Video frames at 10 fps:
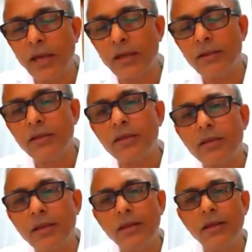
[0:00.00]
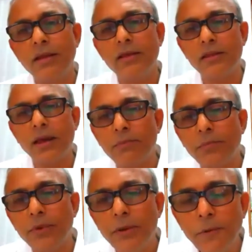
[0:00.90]
I can just tell an
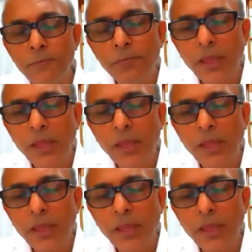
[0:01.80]
example.